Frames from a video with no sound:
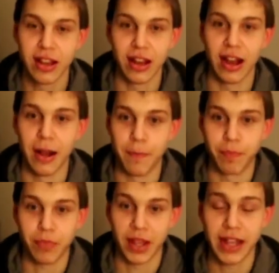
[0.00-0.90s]

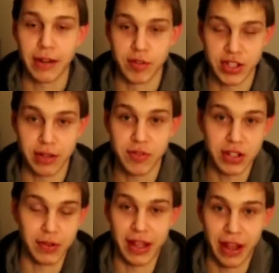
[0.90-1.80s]
again, it wasn't
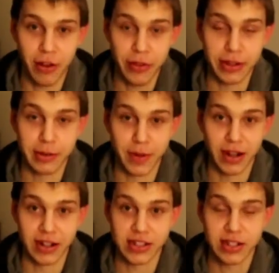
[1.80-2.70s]
really healthy, to be
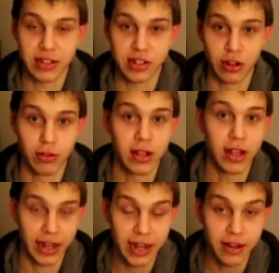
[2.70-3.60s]
honest. So,
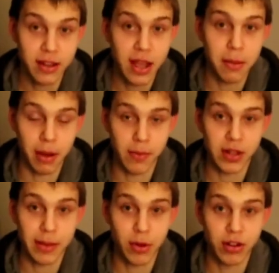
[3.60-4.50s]
again,
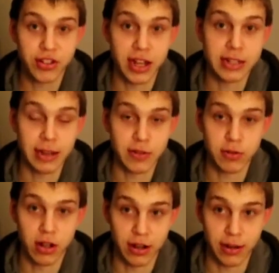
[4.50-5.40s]
publicly apologized, I was
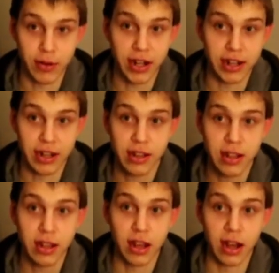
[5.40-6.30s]
wrong in what I did,
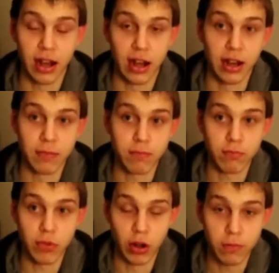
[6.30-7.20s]

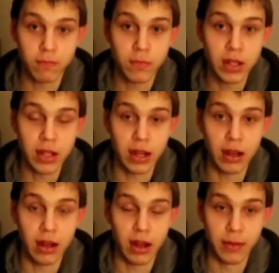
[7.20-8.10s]
you know,
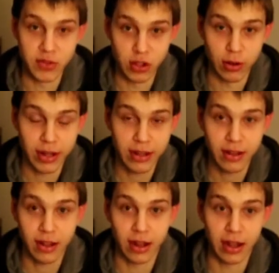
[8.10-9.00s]
I'm sorry.
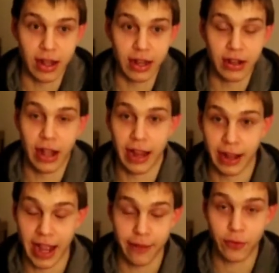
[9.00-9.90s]
I
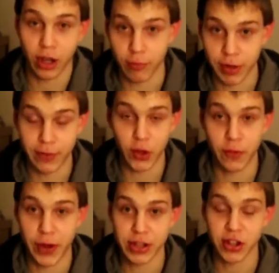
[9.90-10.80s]
have gotten rid of all
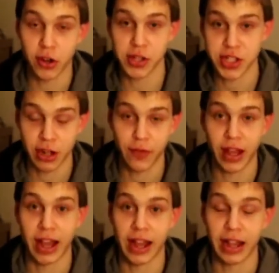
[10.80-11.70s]
the videos, all the stuff
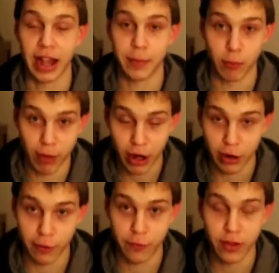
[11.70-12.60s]
that I'm aware
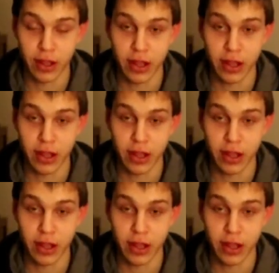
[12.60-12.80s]
of